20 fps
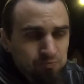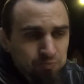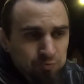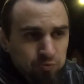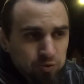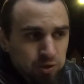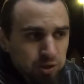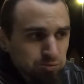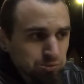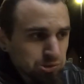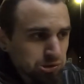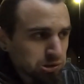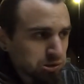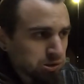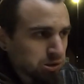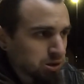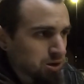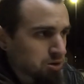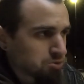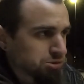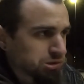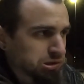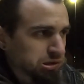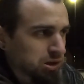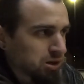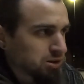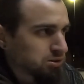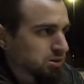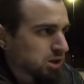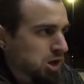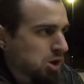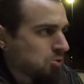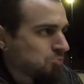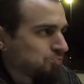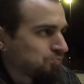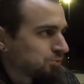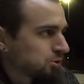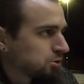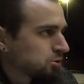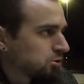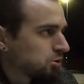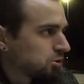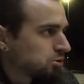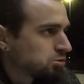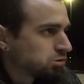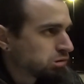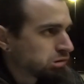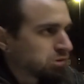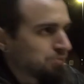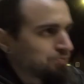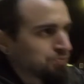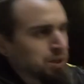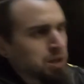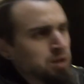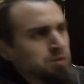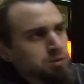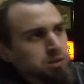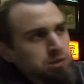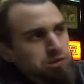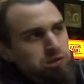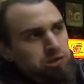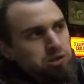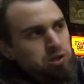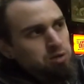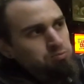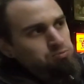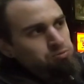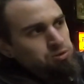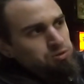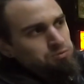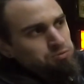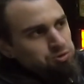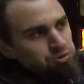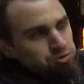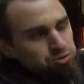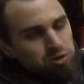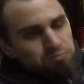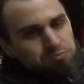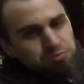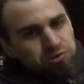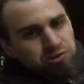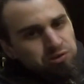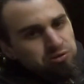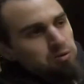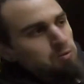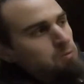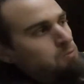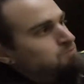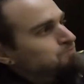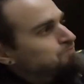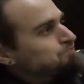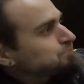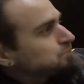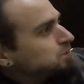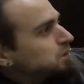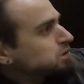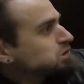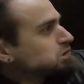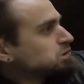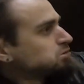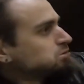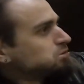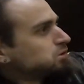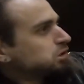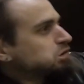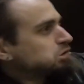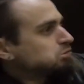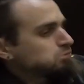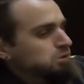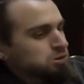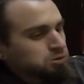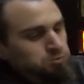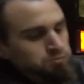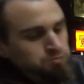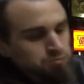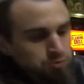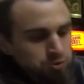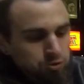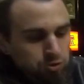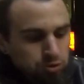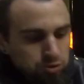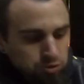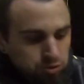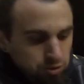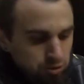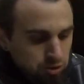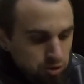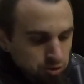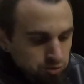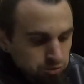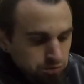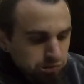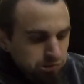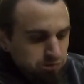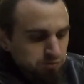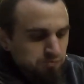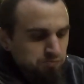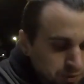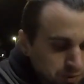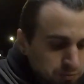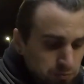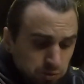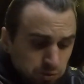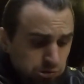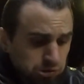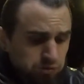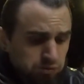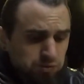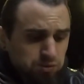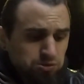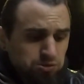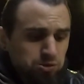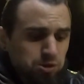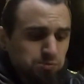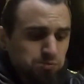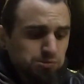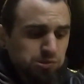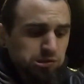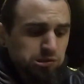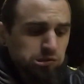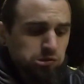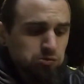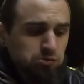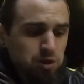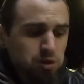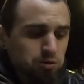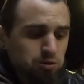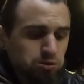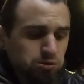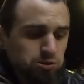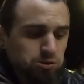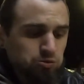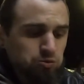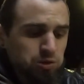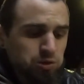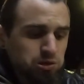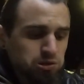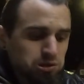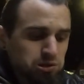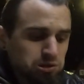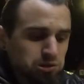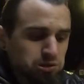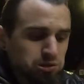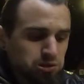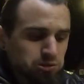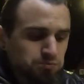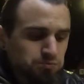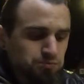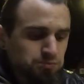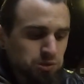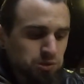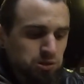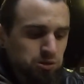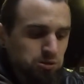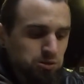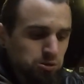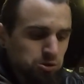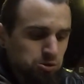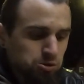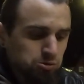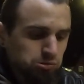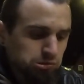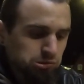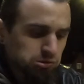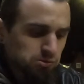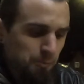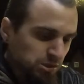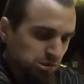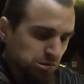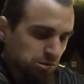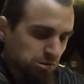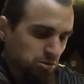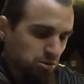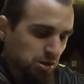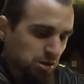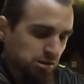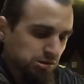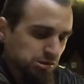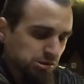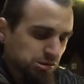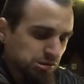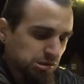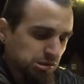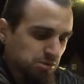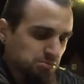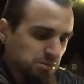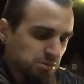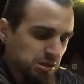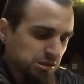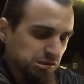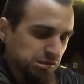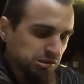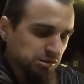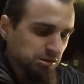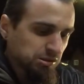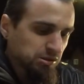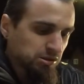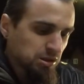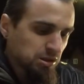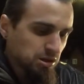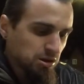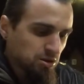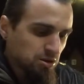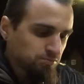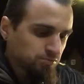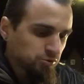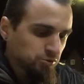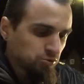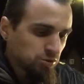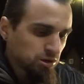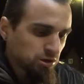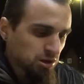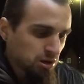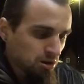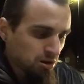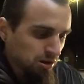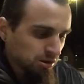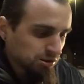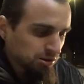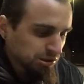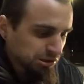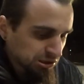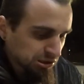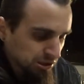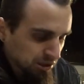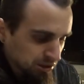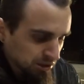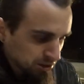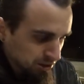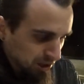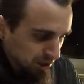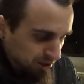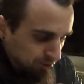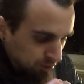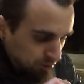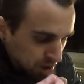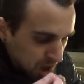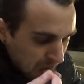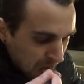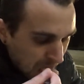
where I'm sitting outside now, closed. There's a couple of shops next to this one, all closed. Most of the shops as well on the way here are closed. So yeah, it's just amazing that they are working at this late hour.